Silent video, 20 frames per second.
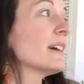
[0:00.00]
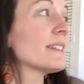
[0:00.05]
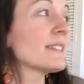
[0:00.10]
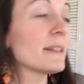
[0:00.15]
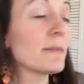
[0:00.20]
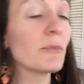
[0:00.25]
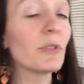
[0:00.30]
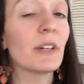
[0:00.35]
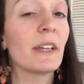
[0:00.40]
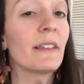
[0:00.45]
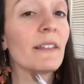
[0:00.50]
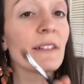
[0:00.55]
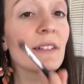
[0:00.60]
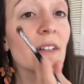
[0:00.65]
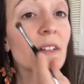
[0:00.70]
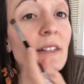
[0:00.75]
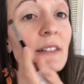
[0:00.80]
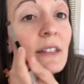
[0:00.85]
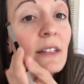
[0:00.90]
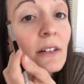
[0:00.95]
as I'm looking, there's
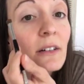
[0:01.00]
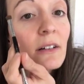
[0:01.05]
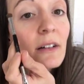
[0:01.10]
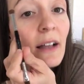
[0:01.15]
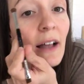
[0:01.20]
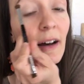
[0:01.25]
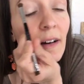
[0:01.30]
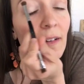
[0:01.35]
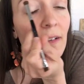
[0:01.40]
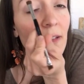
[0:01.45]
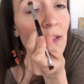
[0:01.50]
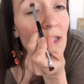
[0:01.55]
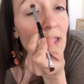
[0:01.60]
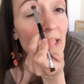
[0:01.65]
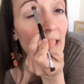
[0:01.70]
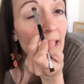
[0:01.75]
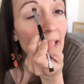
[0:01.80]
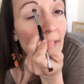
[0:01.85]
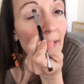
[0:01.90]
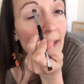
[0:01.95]
not a single cloud in the
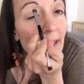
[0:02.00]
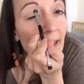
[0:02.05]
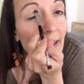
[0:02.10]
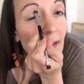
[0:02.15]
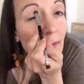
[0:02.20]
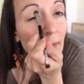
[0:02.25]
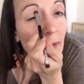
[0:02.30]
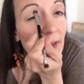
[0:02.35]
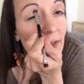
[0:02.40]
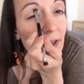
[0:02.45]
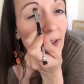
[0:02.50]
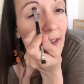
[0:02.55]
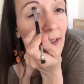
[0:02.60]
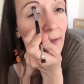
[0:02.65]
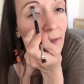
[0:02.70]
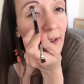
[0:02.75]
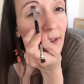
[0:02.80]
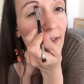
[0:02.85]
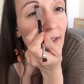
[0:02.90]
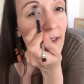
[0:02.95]
sky right now. I'm not sure
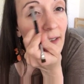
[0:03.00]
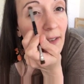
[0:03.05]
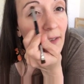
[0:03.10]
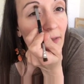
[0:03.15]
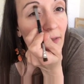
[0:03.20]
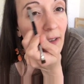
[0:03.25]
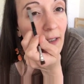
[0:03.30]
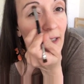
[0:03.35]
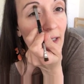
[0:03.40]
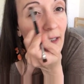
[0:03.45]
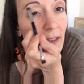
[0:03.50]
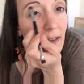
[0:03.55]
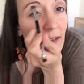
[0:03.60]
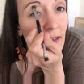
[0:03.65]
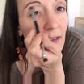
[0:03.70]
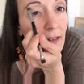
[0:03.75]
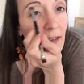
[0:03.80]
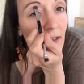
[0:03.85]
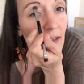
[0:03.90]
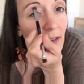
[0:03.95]
that we're in London right now.